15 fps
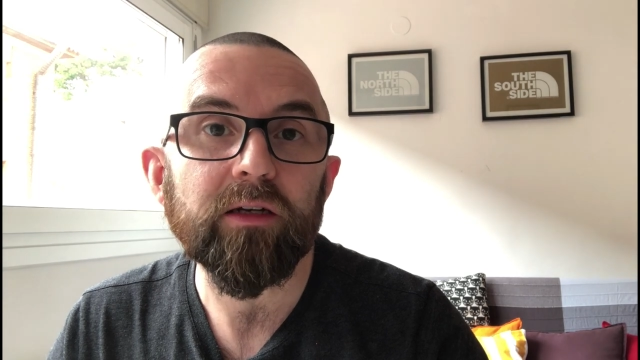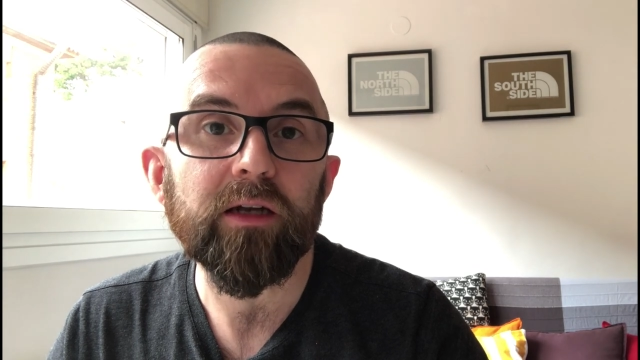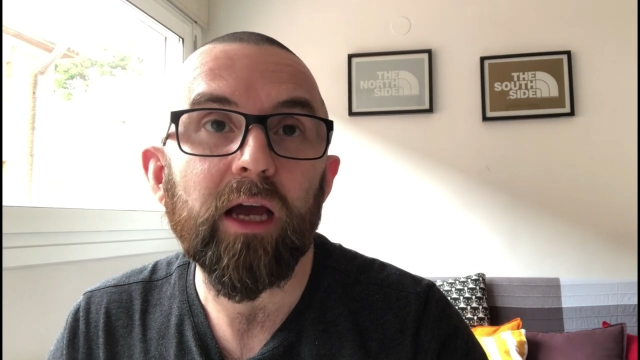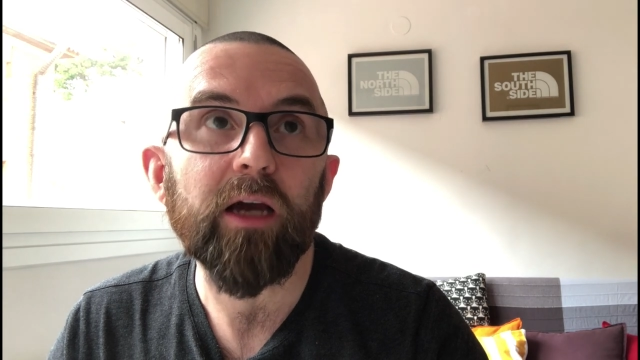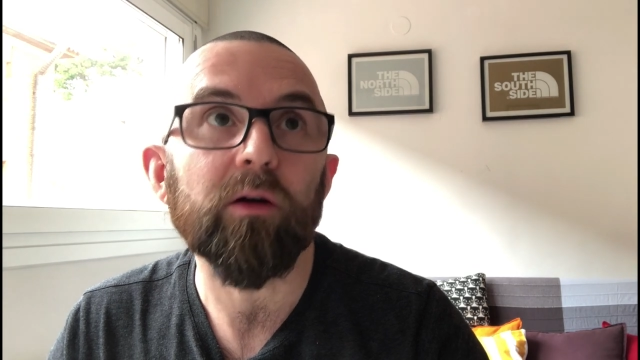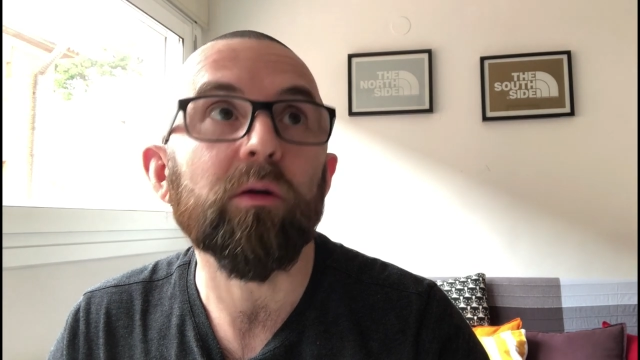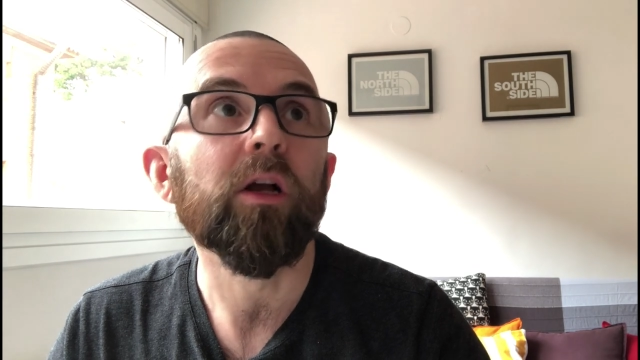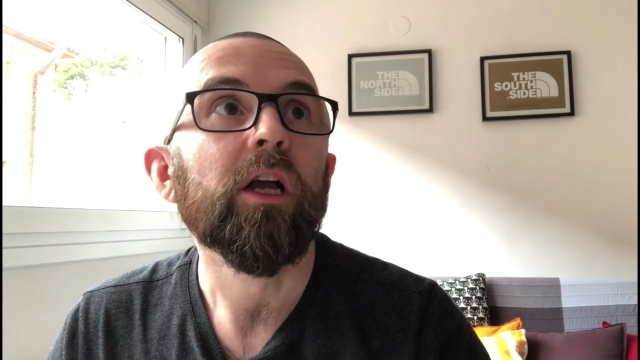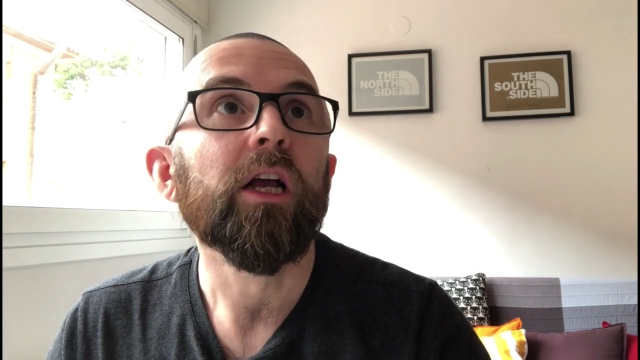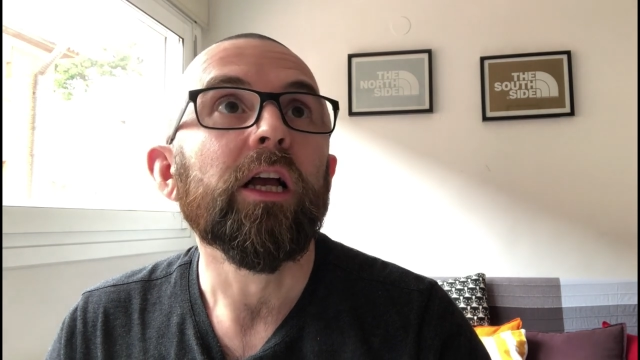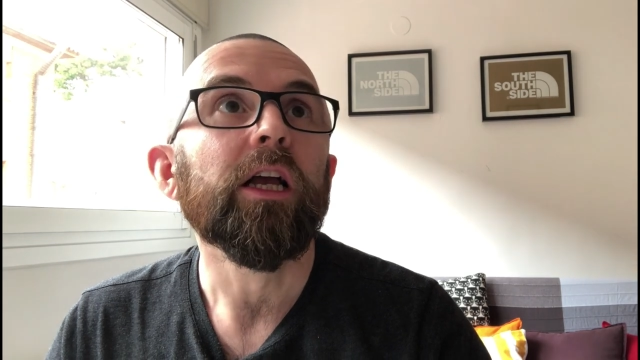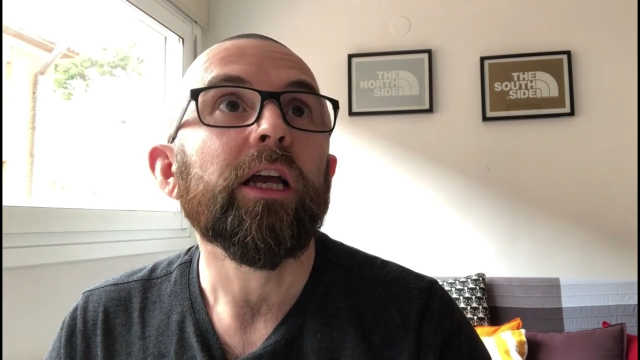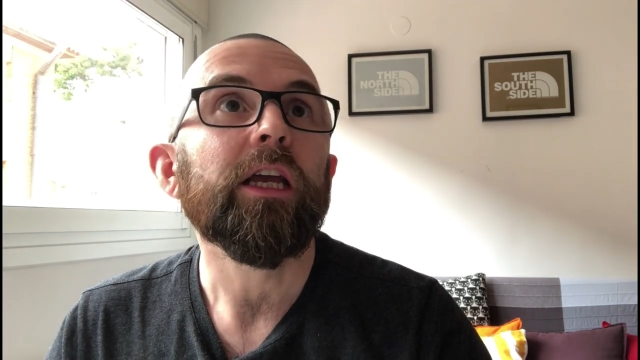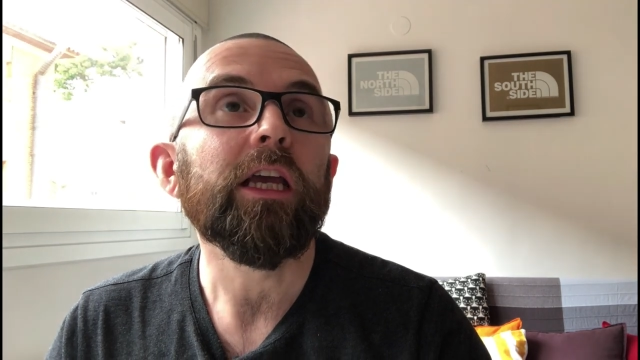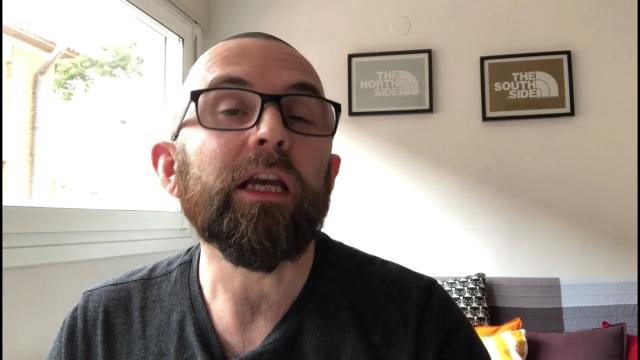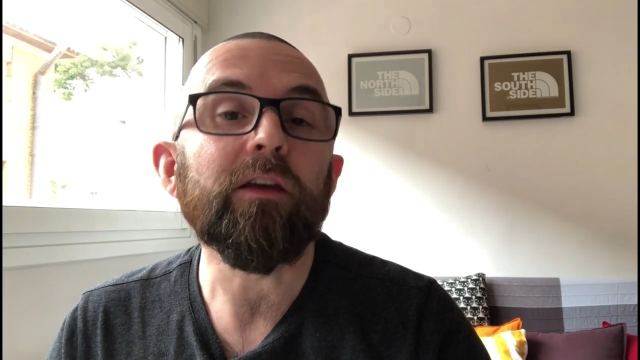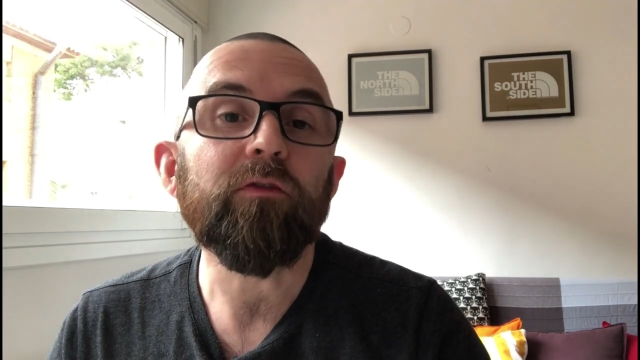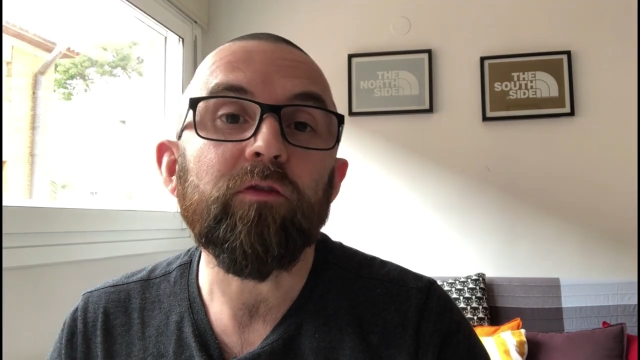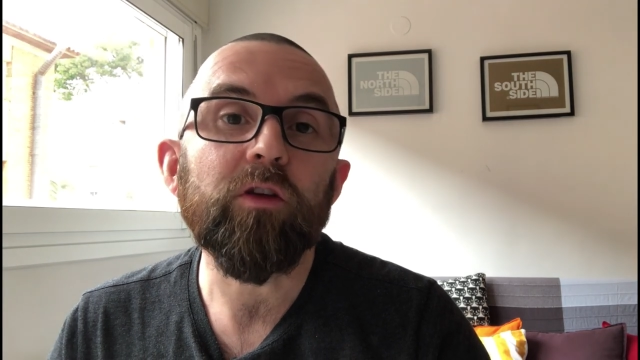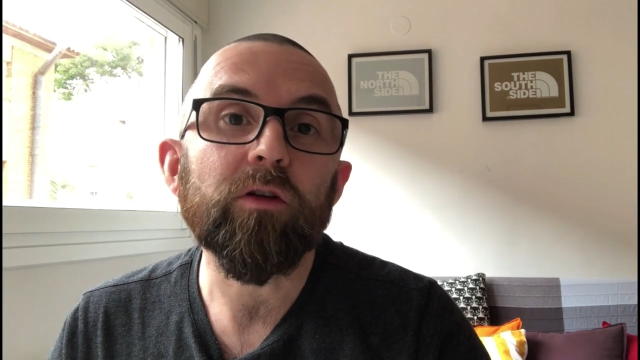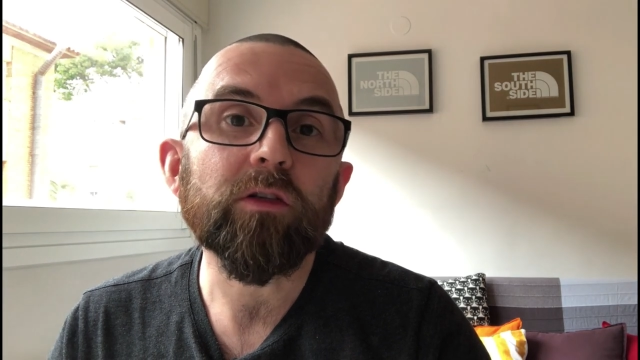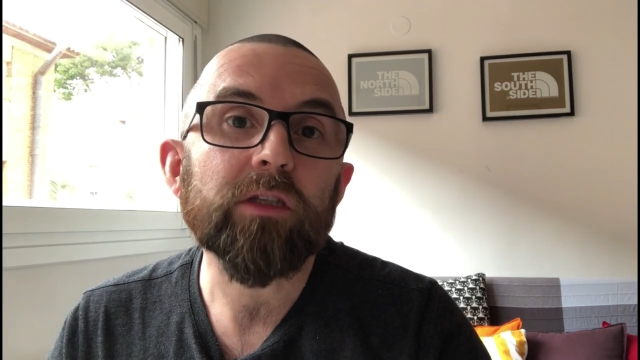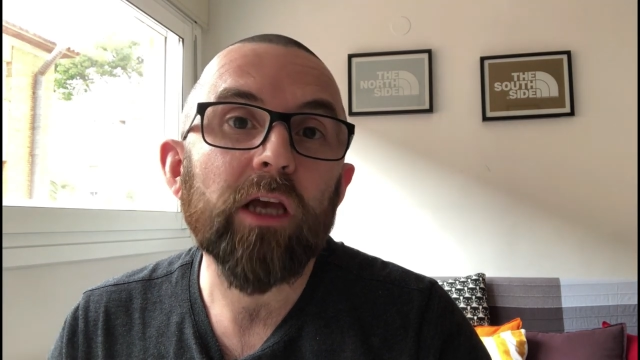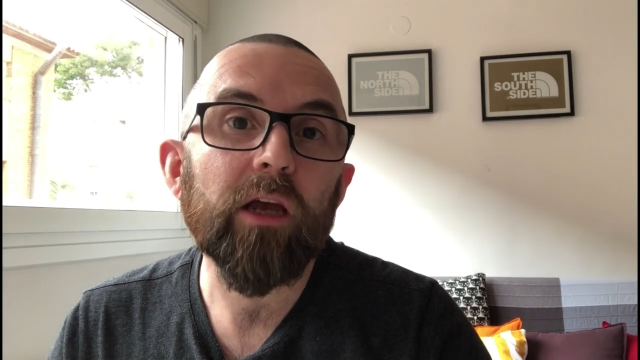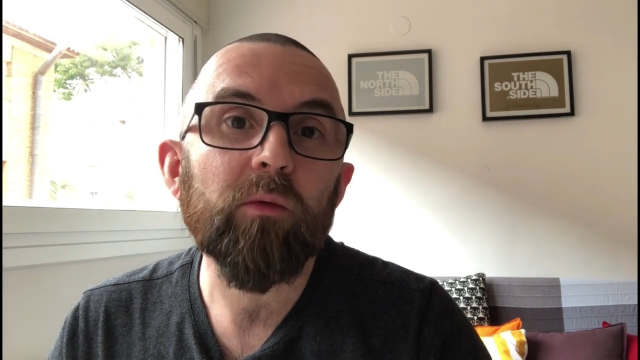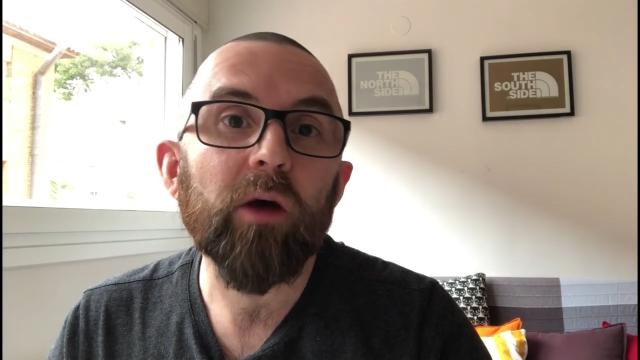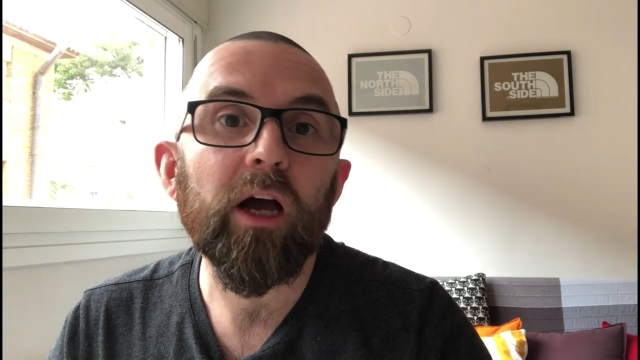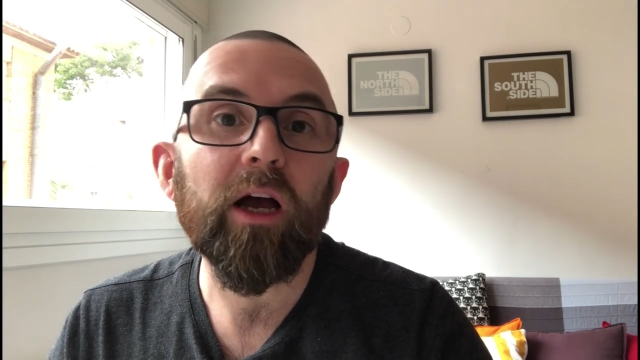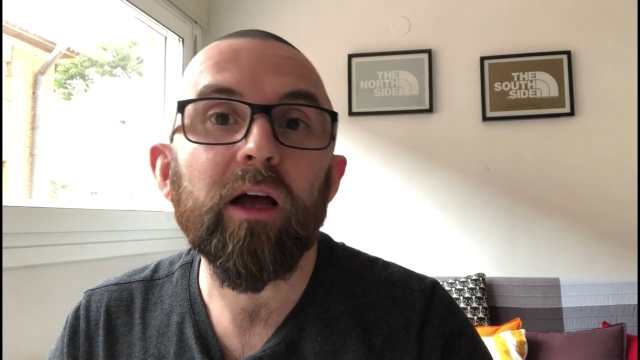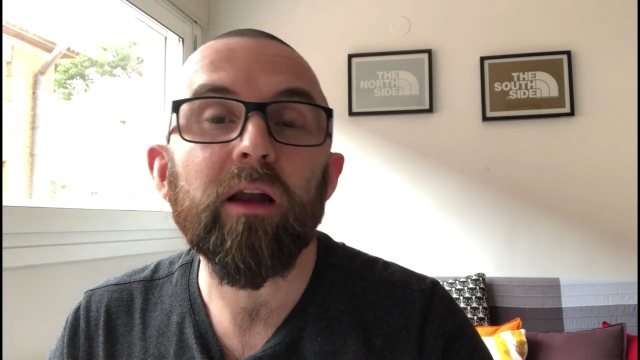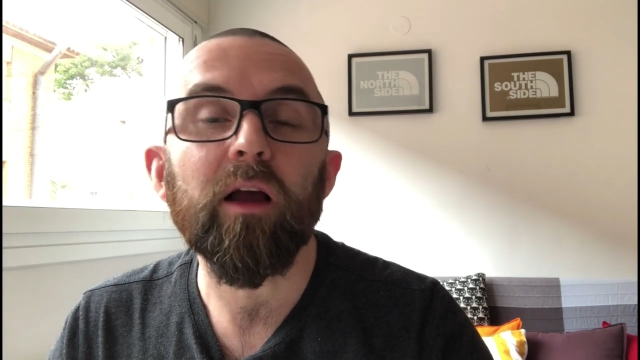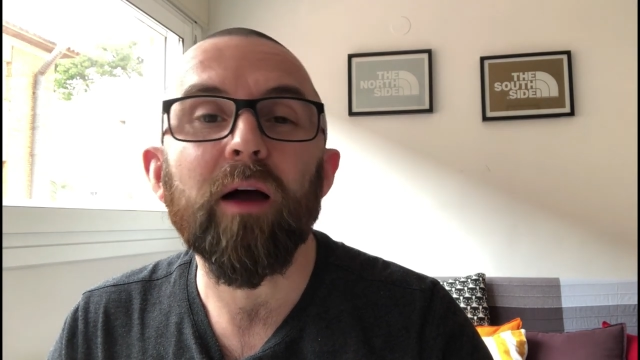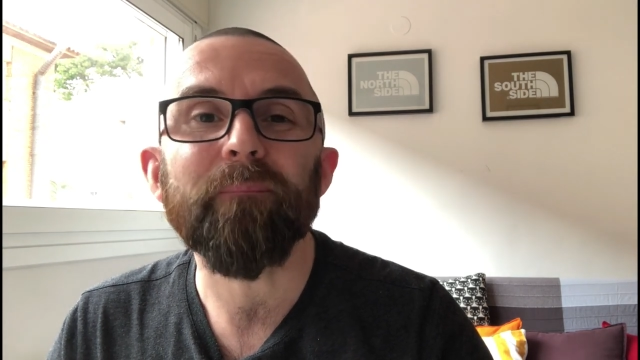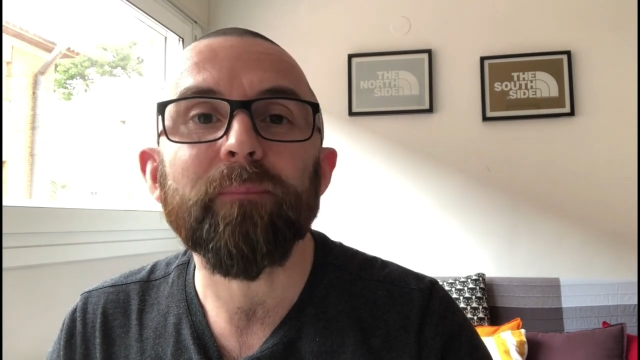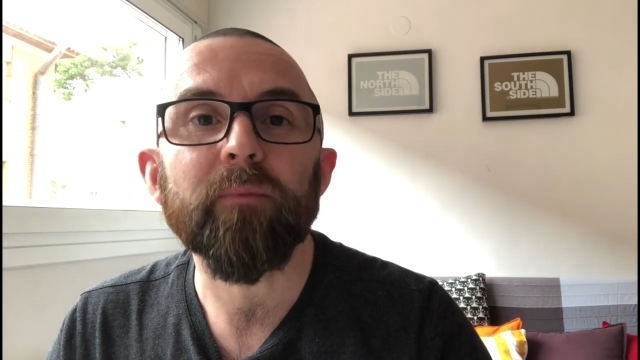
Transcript: Now, if you say, well,